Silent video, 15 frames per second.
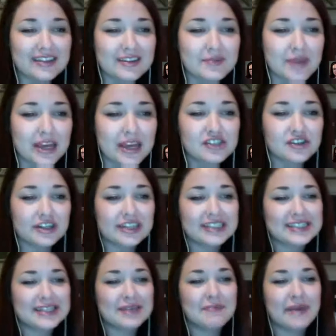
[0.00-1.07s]
Patriots,
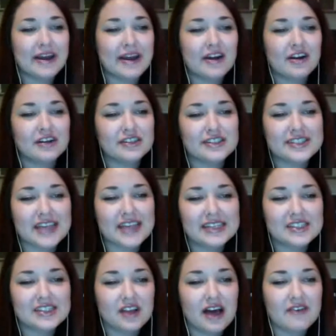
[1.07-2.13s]
the Bears. I
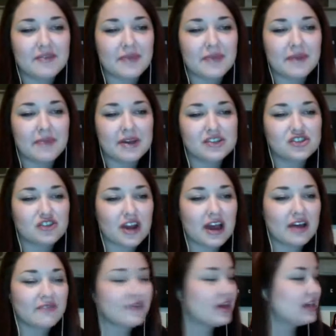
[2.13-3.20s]
still have in my must draft
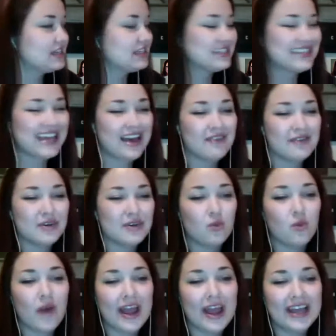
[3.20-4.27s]
Kevin White.